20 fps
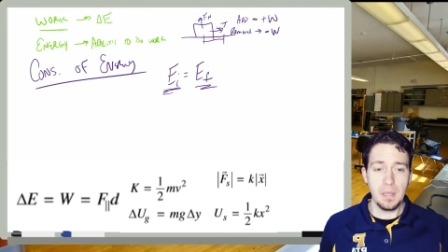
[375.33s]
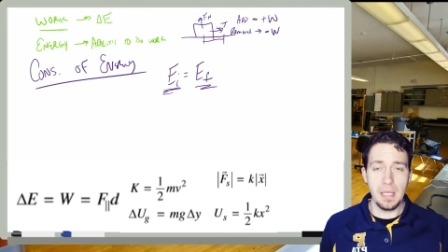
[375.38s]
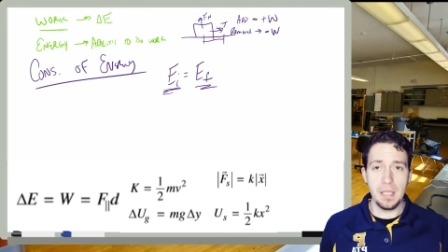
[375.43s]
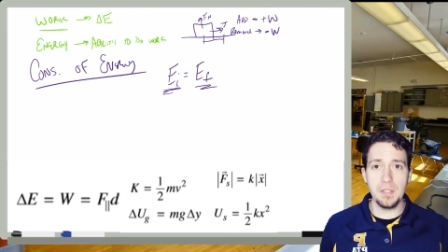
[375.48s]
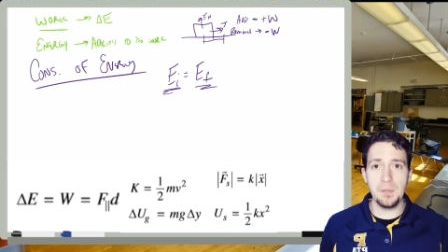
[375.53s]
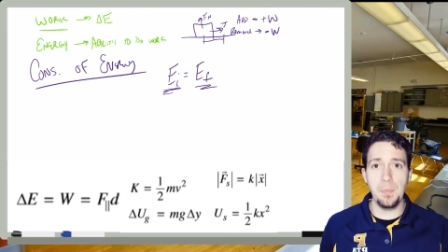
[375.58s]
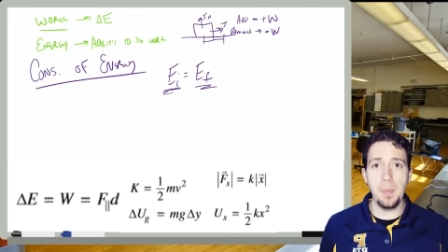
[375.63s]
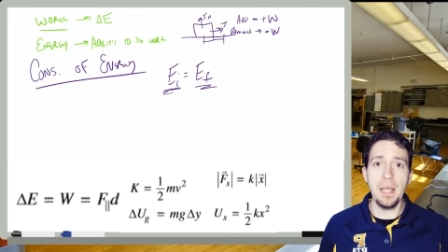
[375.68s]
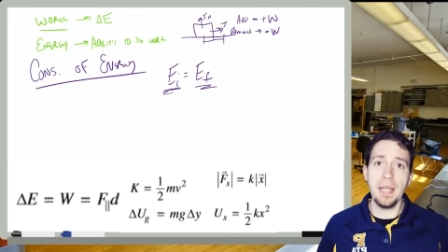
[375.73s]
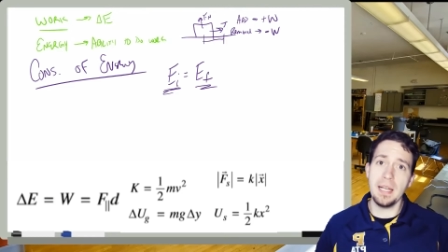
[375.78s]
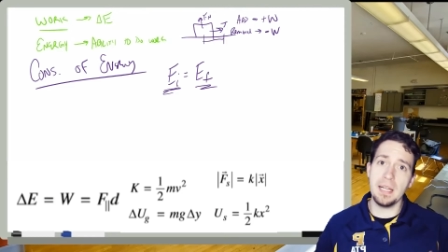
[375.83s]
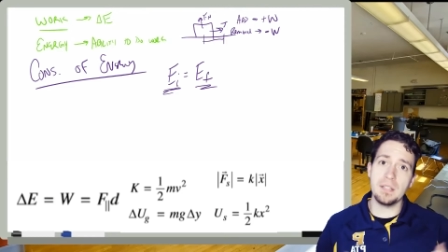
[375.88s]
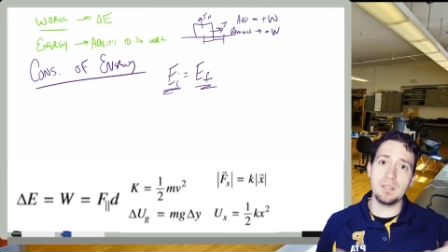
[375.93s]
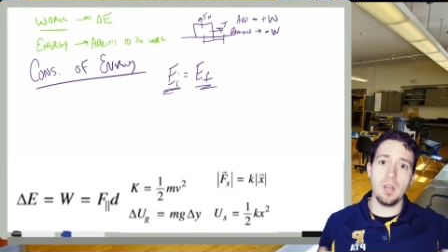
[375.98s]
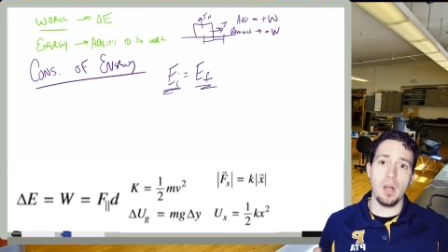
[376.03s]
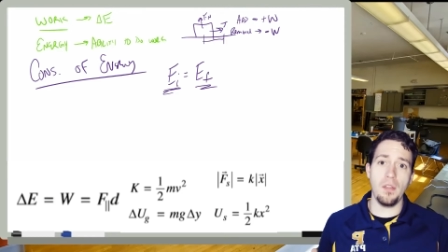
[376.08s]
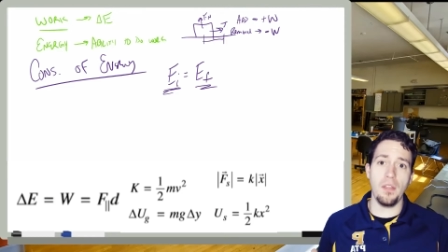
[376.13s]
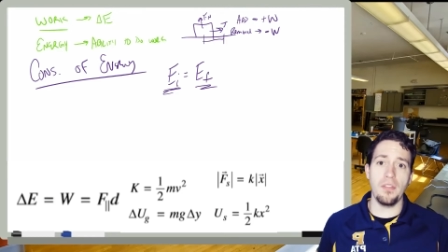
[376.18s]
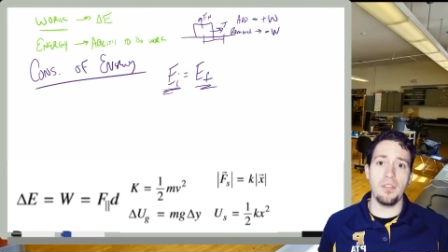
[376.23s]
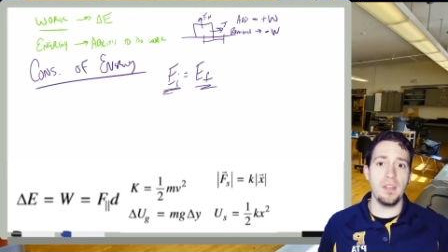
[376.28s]
is big and it's
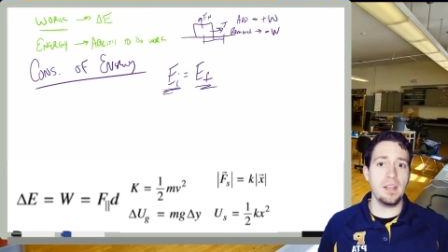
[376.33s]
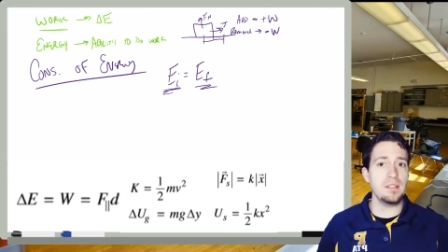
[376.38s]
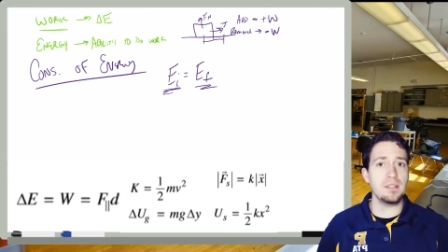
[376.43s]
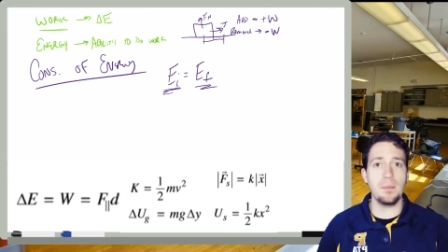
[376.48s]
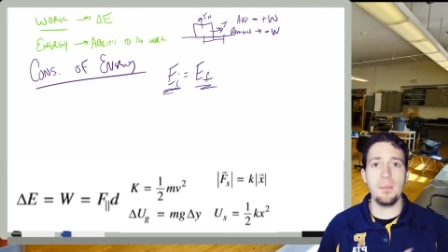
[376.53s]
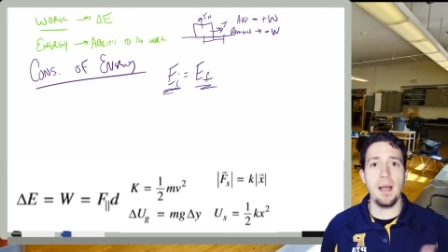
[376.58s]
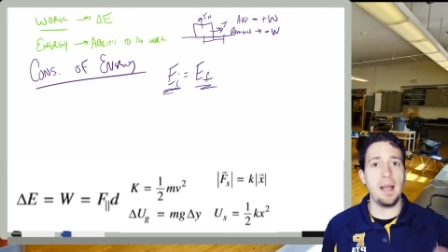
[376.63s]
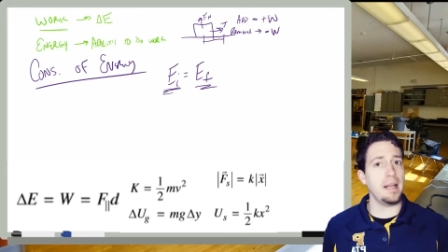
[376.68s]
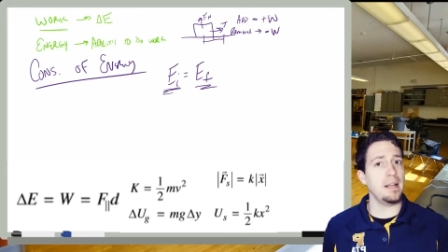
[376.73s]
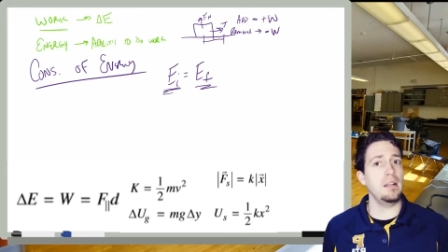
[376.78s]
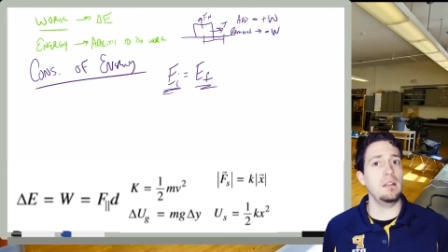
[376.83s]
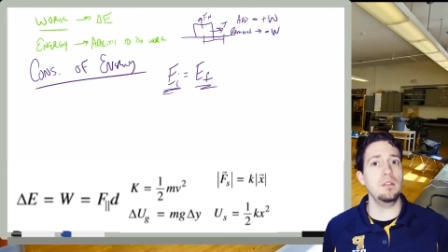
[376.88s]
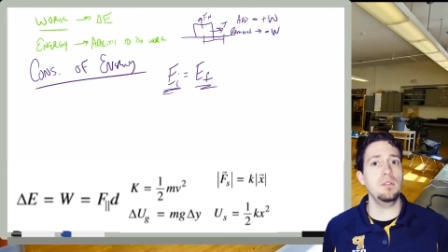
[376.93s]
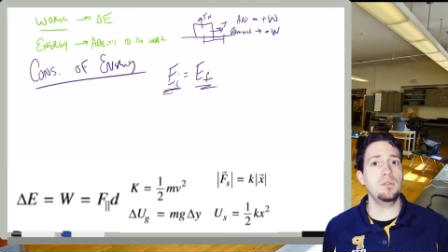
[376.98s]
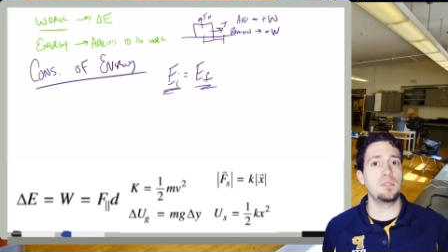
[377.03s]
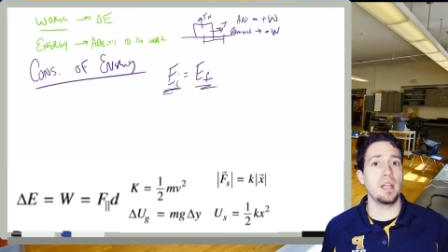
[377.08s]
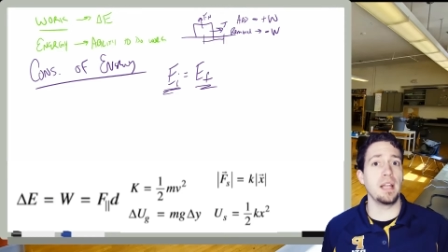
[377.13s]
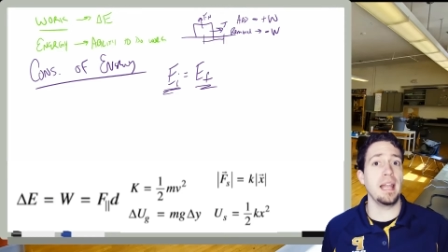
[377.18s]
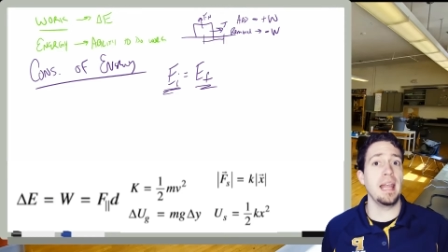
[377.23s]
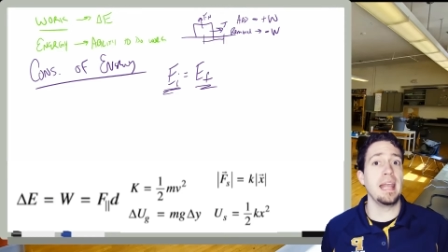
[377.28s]
all the things, I'm not going to
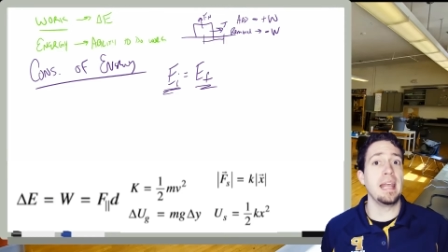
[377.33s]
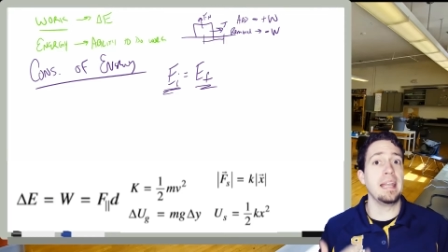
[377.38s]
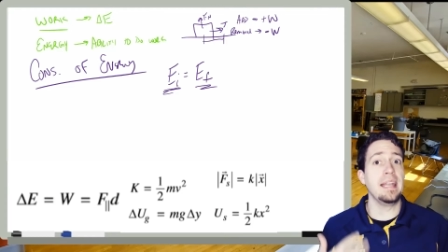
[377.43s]
lose it.